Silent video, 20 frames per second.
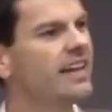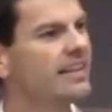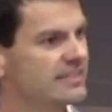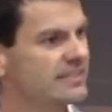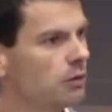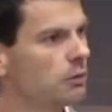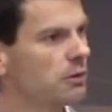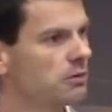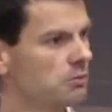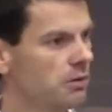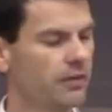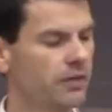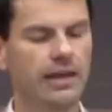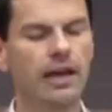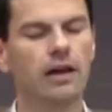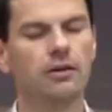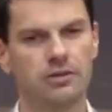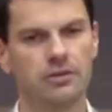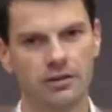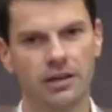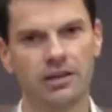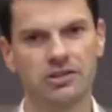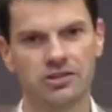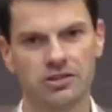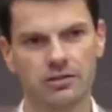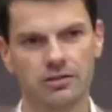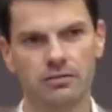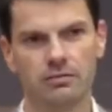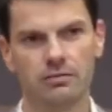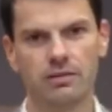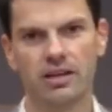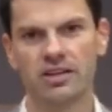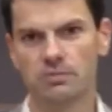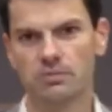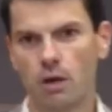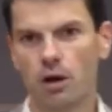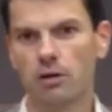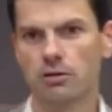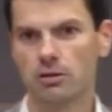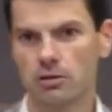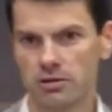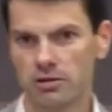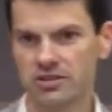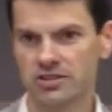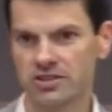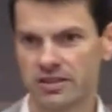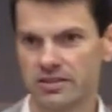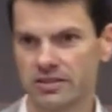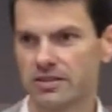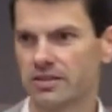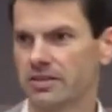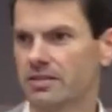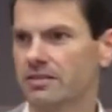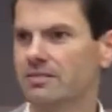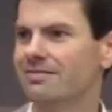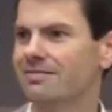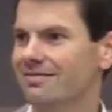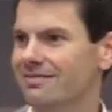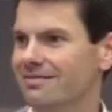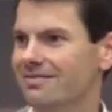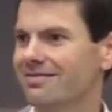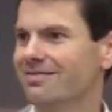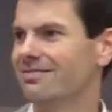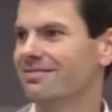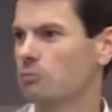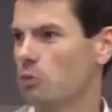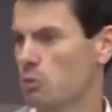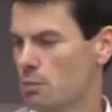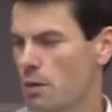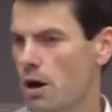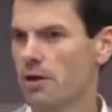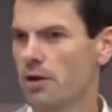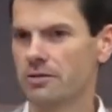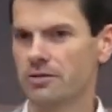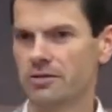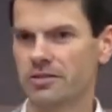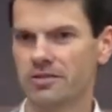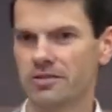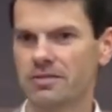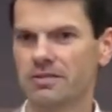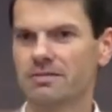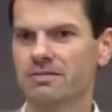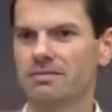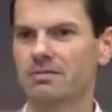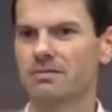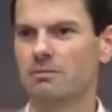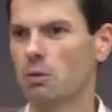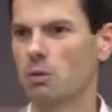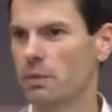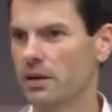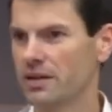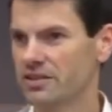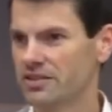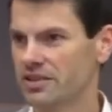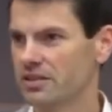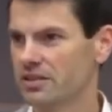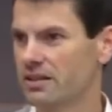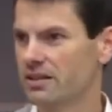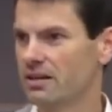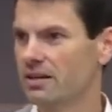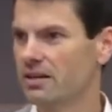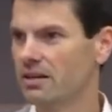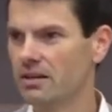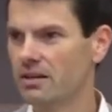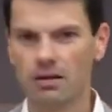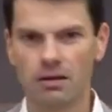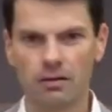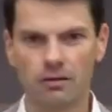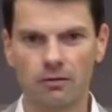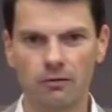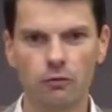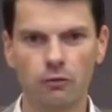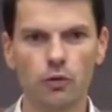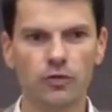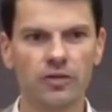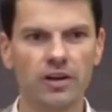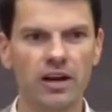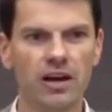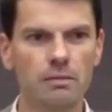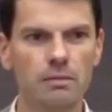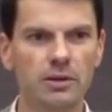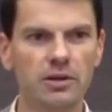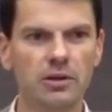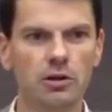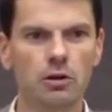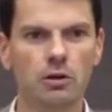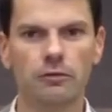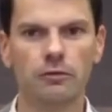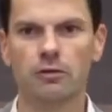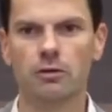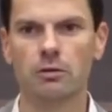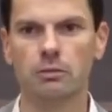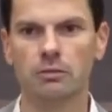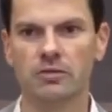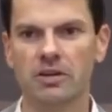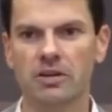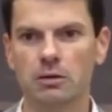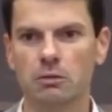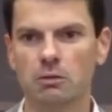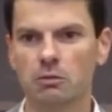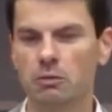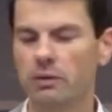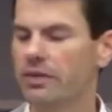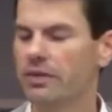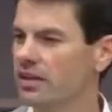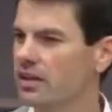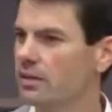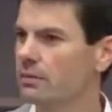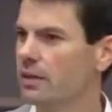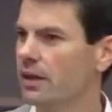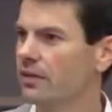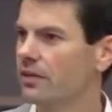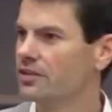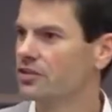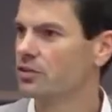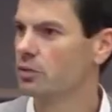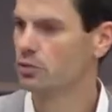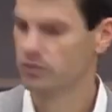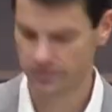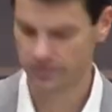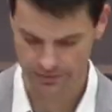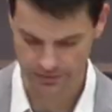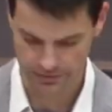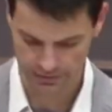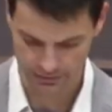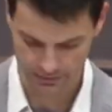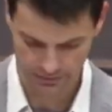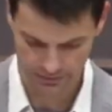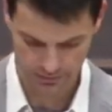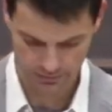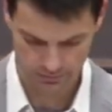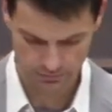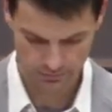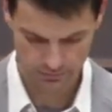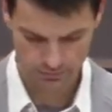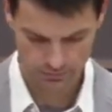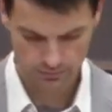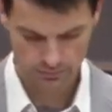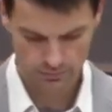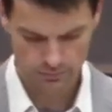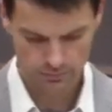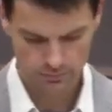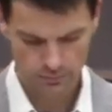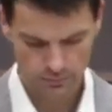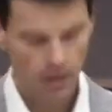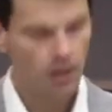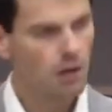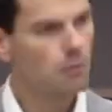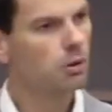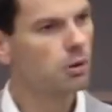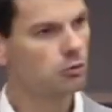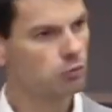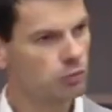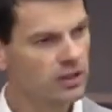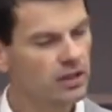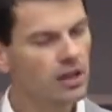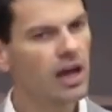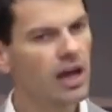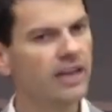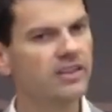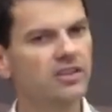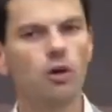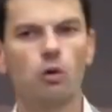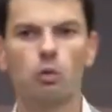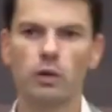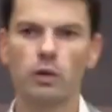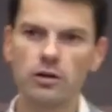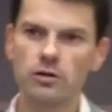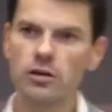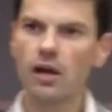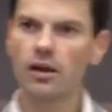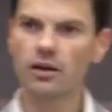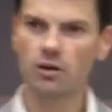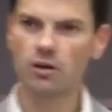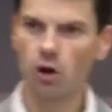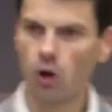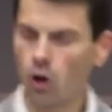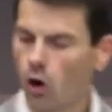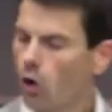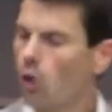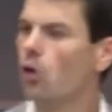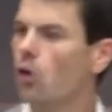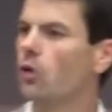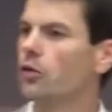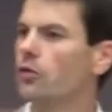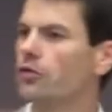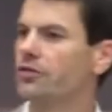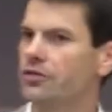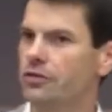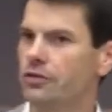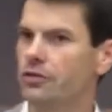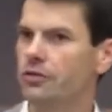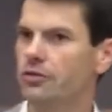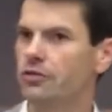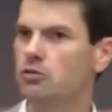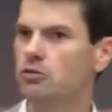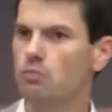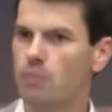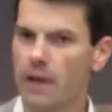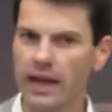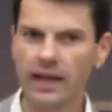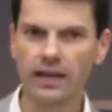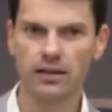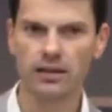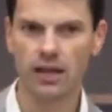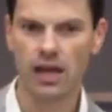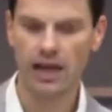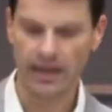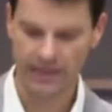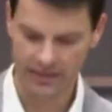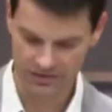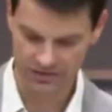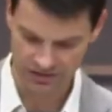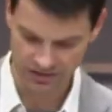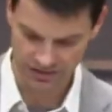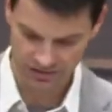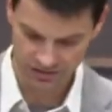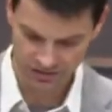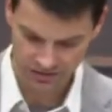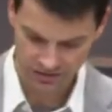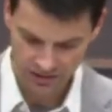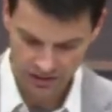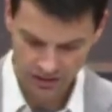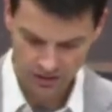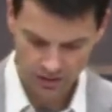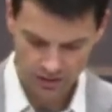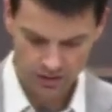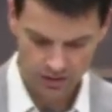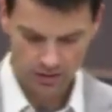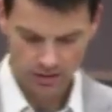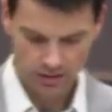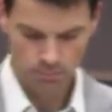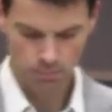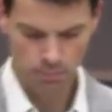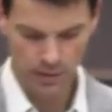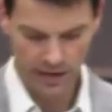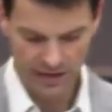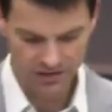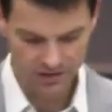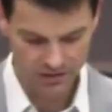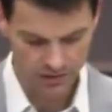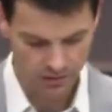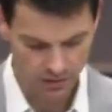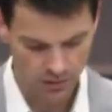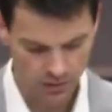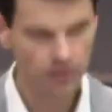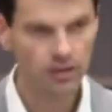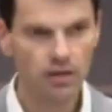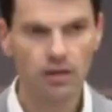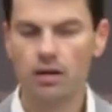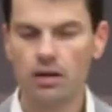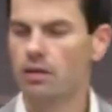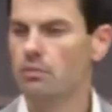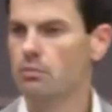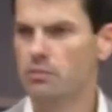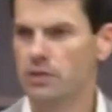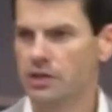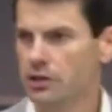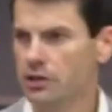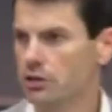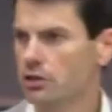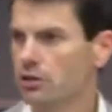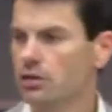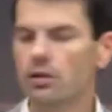how we run the calculation as modern Christians. We're moderns. We're basically full time PR firms here when we think about these sorts of things. But realize we're not called to make alliances based on mere